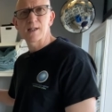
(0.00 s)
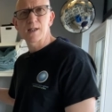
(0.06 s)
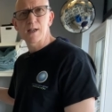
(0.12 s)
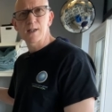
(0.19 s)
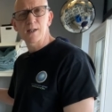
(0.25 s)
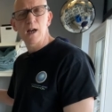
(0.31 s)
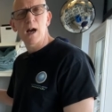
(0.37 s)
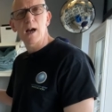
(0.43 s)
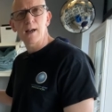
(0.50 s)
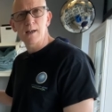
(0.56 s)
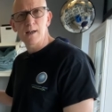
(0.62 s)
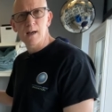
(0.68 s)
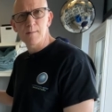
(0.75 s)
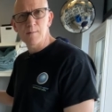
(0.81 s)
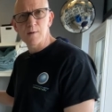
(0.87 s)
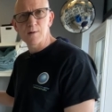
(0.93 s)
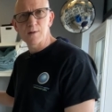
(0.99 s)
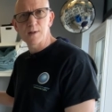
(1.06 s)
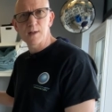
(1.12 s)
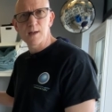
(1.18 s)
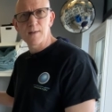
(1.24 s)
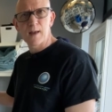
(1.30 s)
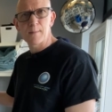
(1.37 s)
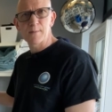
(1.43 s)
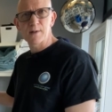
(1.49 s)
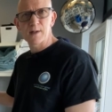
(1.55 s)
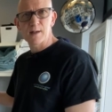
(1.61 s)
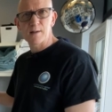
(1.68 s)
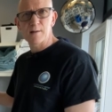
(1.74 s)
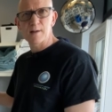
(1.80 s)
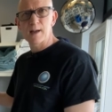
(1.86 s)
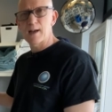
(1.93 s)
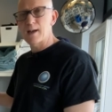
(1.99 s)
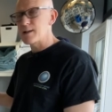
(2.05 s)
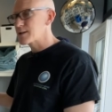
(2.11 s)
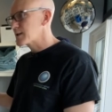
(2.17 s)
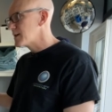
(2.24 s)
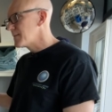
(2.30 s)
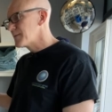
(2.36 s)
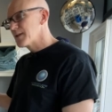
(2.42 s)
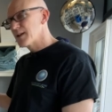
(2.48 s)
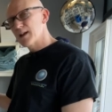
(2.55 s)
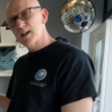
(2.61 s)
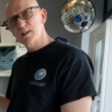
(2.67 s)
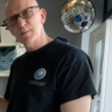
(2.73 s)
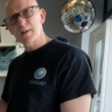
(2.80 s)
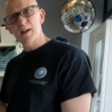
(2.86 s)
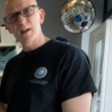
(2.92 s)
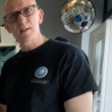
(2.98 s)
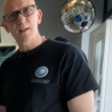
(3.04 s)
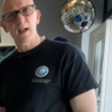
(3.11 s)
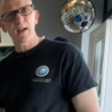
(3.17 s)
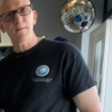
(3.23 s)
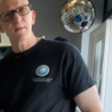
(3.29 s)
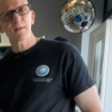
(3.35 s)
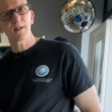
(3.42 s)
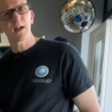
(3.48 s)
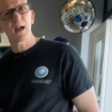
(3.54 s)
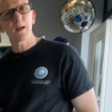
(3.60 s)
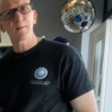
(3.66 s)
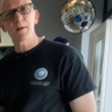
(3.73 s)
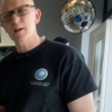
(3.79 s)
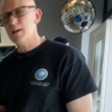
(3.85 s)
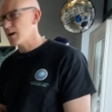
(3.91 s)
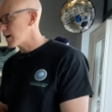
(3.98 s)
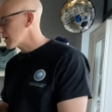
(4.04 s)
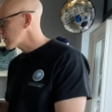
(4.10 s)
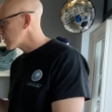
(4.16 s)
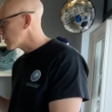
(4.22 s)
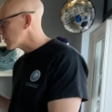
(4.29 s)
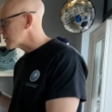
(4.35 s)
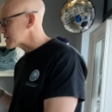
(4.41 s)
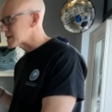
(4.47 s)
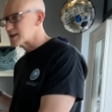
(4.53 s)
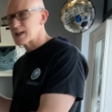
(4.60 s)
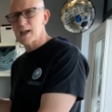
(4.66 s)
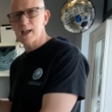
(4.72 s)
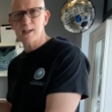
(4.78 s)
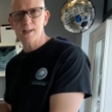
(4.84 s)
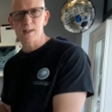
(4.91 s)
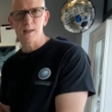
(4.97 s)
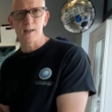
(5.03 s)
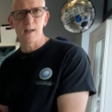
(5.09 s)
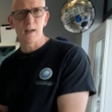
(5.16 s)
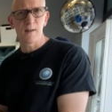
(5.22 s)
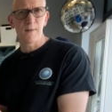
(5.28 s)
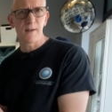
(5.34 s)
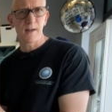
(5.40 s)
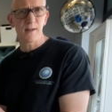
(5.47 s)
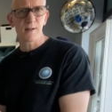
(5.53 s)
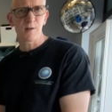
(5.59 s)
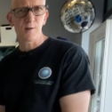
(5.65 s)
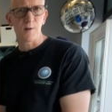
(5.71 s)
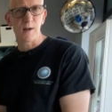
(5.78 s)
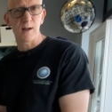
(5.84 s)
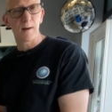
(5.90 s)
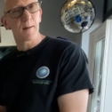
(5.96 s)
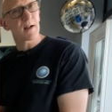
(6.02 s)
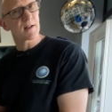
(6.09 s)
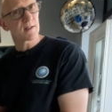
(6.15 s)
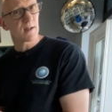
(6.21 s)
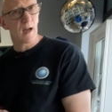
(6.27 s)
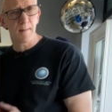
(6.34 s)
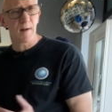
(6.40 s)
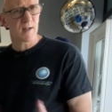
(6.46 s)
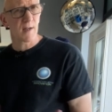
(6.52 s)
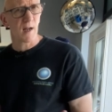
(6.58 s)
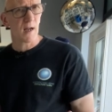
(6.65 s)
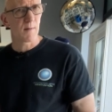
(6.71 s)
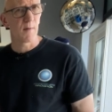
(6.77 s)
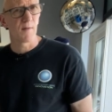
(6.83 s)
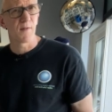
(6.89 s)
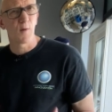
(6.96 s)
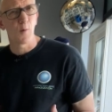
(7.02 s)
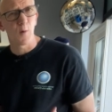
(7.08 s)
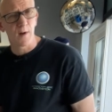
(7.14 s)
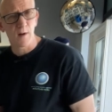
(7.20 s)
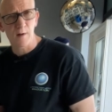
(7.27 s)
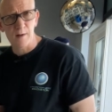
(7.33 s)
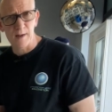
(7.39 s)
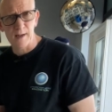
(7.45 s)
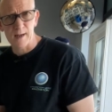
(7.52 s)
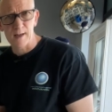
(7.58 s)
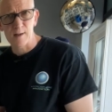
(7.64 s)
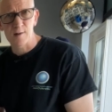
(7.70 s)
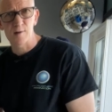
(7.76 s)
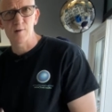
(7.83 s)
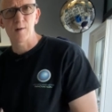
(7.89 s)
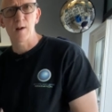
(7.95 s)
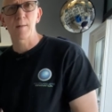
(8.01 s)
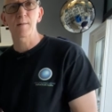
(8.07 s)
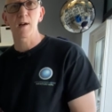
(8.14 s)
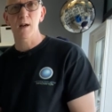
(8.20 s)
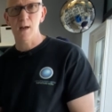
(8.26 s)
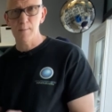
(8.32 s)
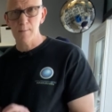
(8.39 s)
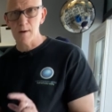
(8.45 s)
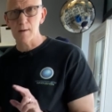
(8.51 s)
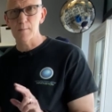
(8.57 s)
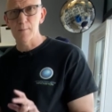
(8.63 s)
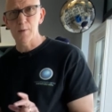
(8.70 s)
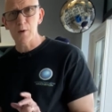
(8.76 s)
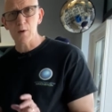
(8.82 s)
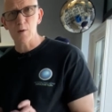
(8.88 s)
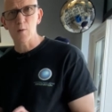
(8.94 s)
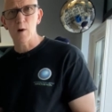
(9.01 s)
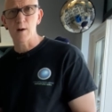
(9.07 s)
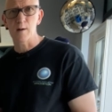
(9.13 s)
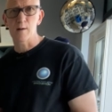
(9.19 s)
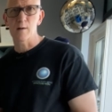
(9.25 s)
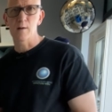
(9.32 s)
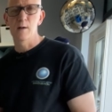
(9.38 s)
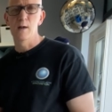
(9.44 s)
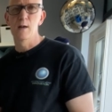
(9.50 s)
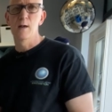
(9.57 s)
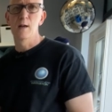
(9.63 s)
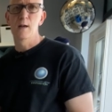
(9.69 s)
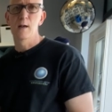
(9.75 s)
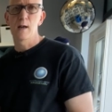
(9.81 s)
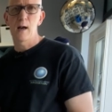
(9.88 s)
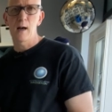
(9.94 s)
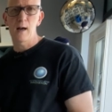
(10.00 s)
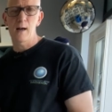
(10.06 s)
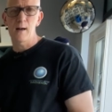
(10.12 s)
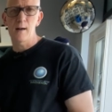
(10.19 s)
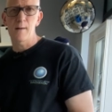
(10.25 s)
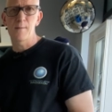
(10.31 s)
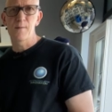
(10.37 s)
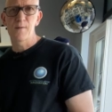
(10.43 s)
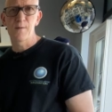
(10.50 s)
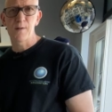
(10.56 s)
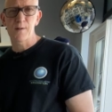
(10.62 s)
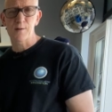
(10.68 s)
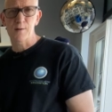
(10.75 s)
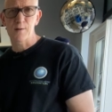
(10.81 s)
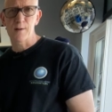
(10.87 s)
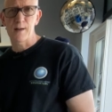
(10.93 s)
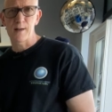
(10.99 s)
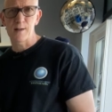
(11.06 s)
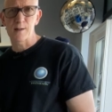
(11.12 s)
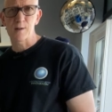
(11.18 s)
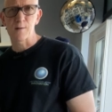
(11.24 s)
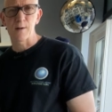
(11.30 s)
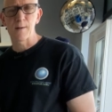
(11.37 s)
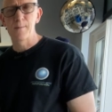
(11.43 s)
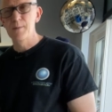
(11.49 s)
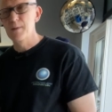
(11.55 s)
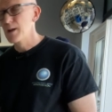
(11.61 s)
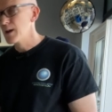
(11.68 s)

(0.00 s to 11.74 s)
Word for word: such high numbers in that particular case is because every time an RO is tested in the industry, and I'm not, I'm not talking about the window cleaning industry, I'm talking about pure water uh, filter industry.